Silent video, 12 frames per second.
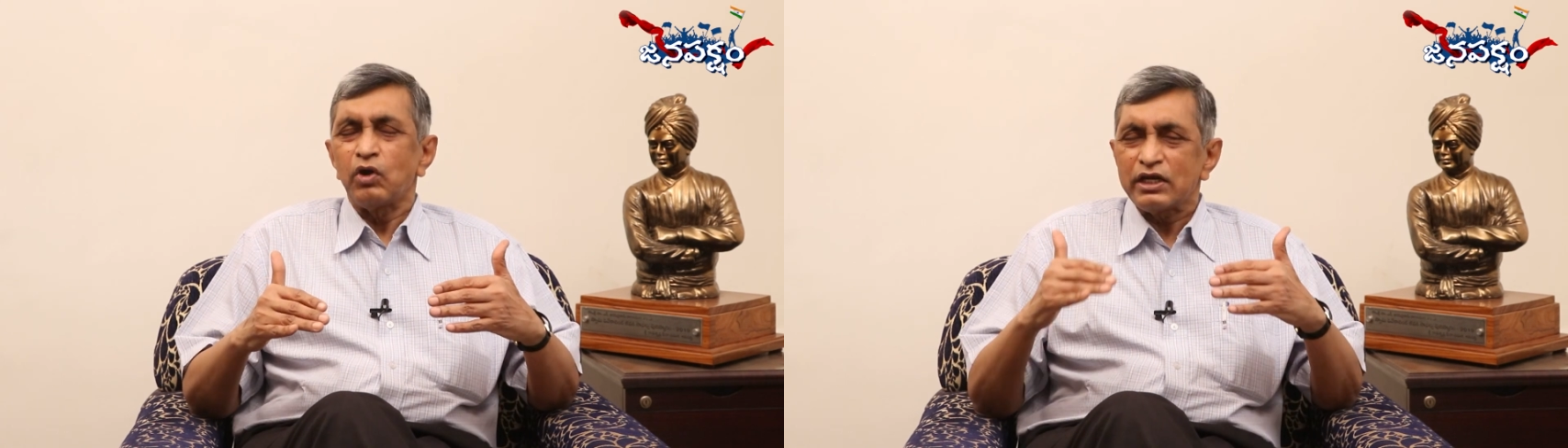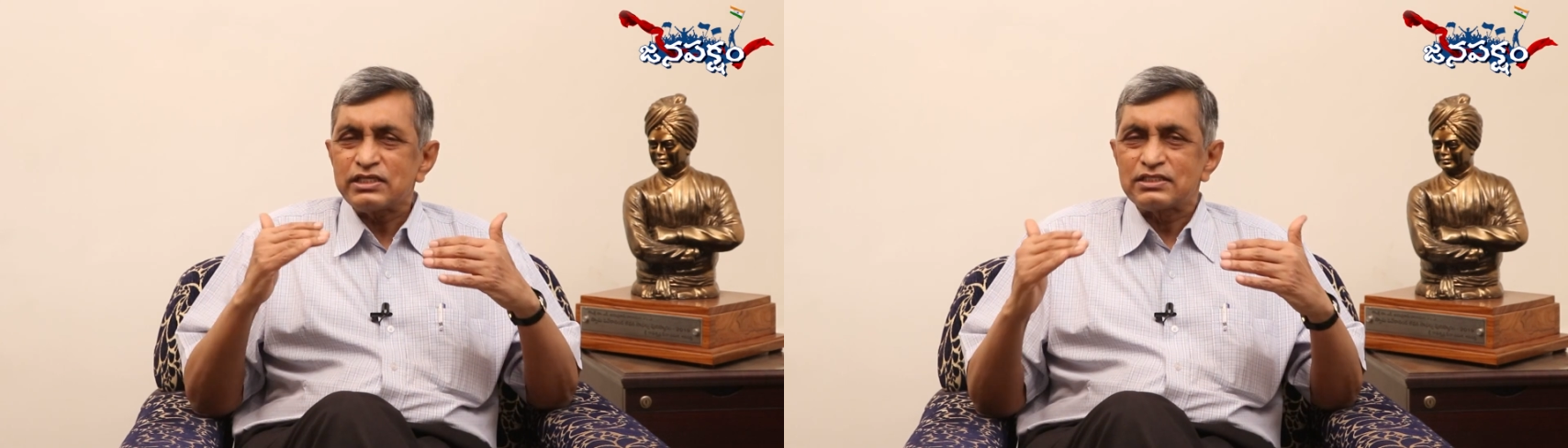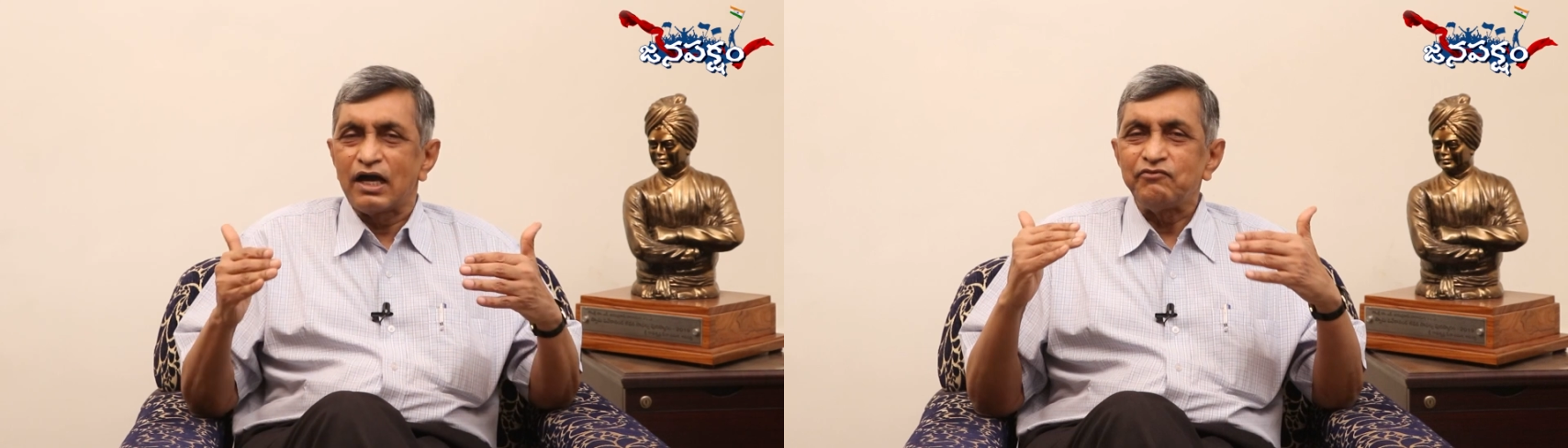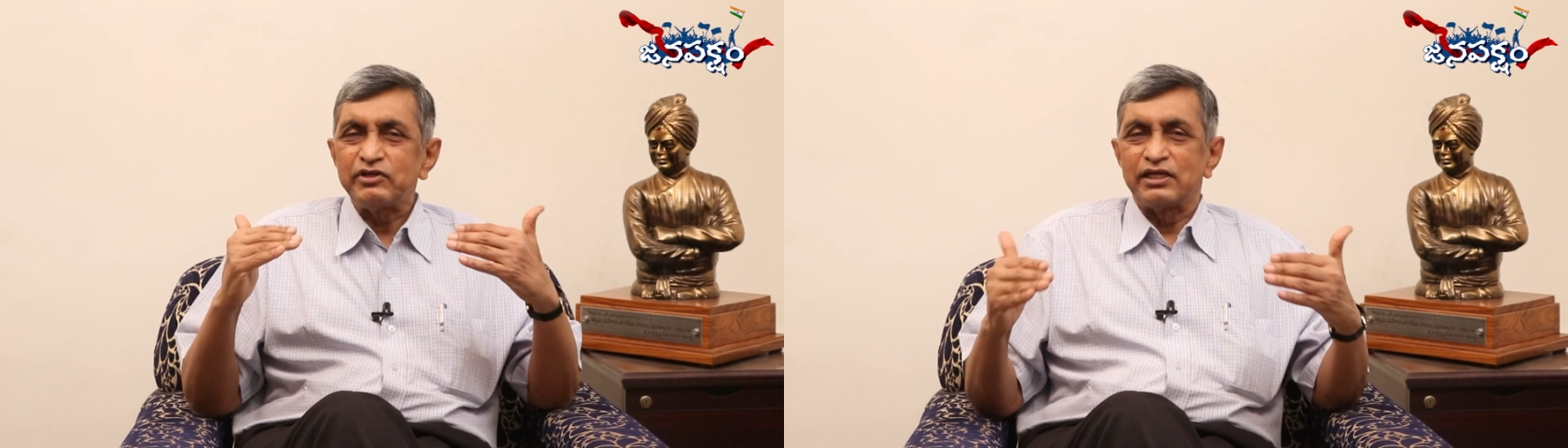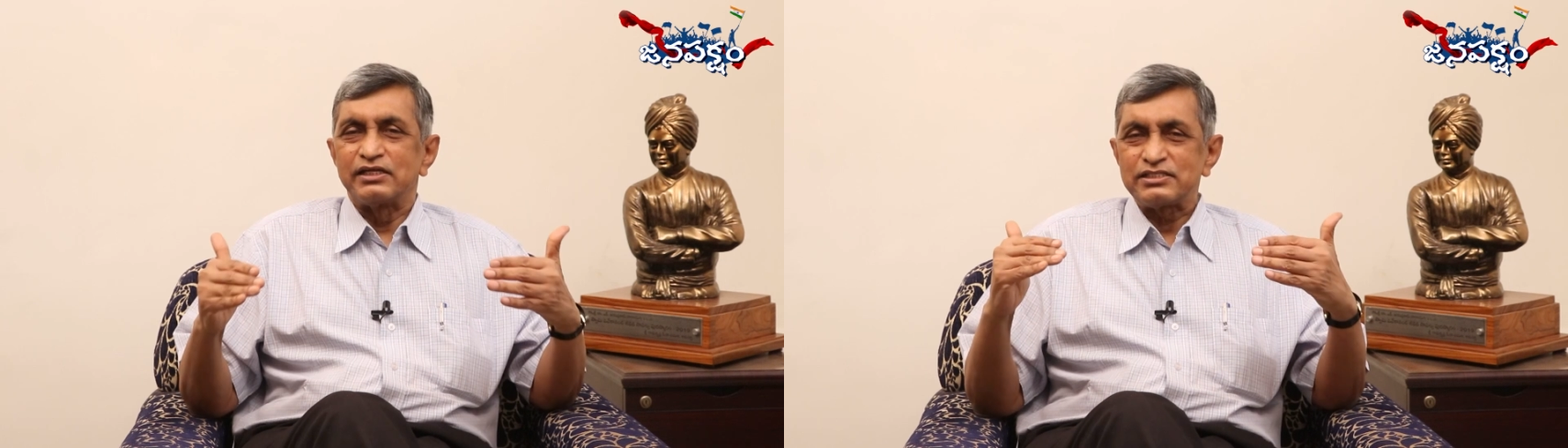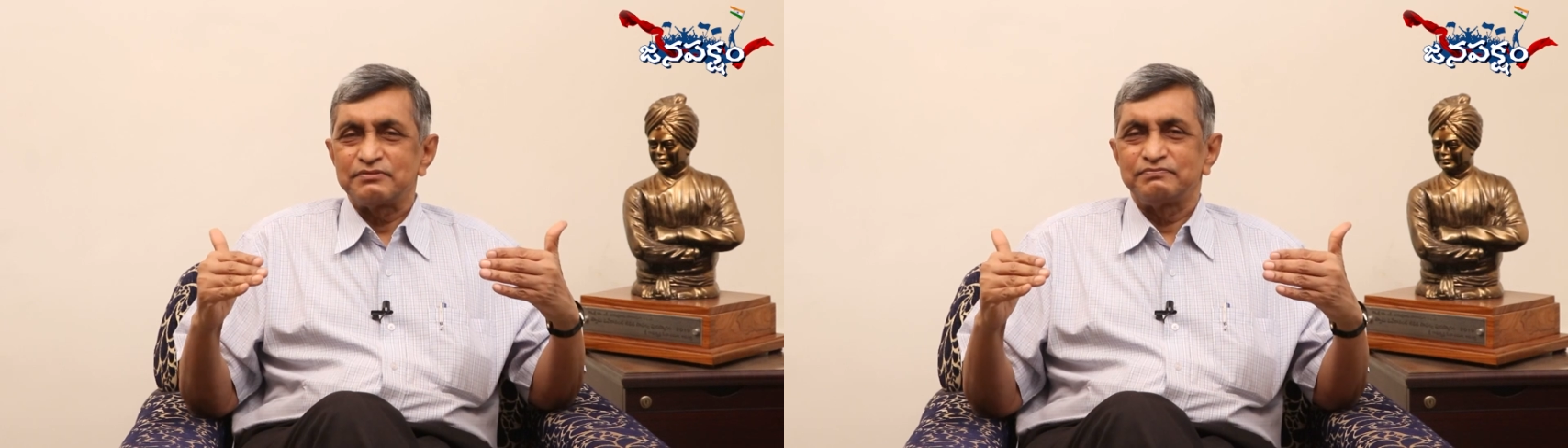what is
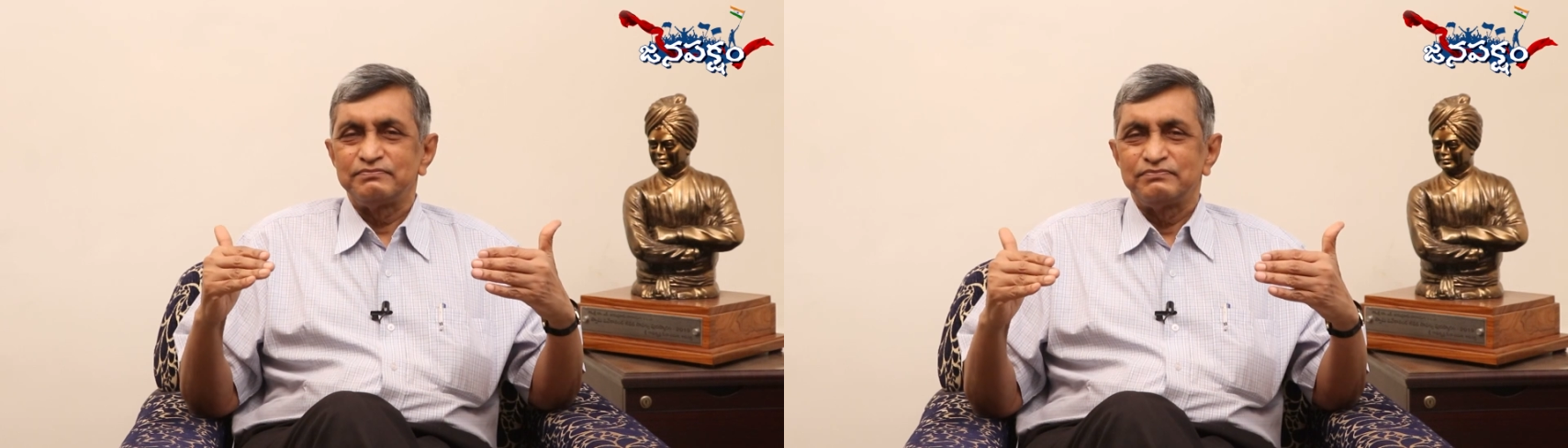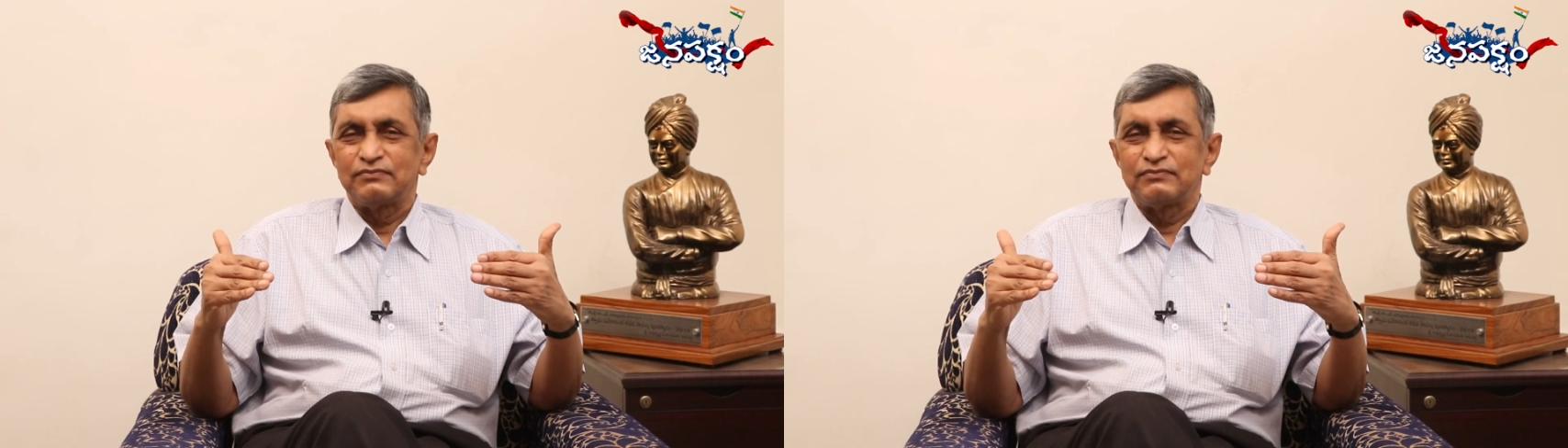governance.